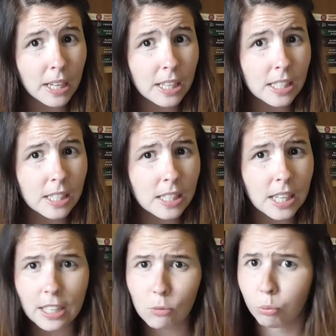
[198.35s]
Because
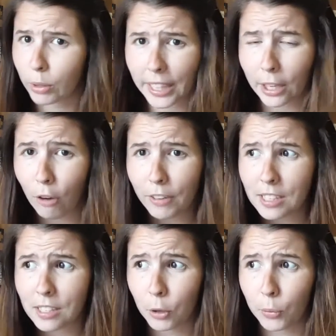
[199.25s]
it's really
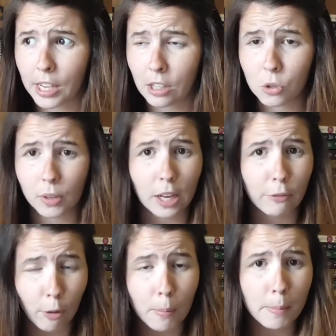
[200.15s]
obvious if you're reading the story, like,
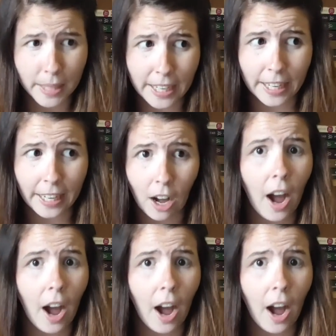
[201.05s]
from the beginning,